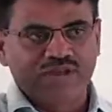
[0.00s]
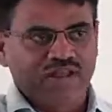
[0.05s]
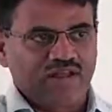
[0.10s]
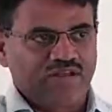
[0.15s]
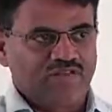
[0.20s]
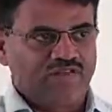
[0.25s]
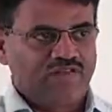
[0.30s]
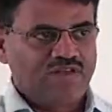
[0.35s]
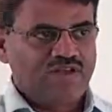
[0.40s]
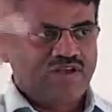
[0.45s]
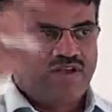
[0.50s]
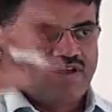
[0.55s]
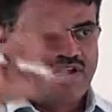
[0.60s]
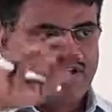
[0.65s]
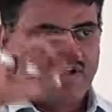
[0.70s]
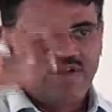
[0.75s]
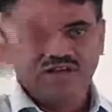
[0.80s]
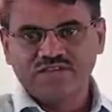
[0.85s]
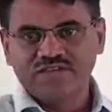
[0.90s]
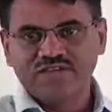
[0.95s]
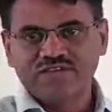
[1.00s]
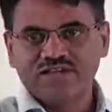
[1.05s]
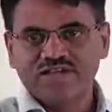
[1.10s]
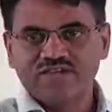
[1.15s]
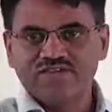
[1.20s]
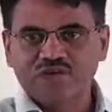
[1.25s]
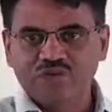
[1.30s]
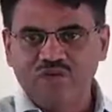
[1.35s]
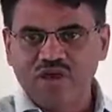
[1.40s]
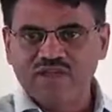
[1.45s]
graph, right? That's an
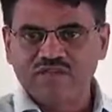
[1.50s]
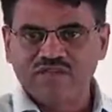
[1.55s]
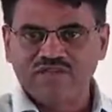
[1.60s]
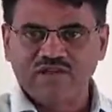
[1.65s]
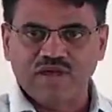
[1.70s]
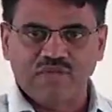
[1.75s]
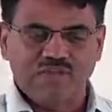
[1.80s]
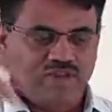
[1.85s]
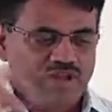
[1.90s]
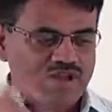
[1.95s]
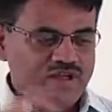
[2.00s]
n square step.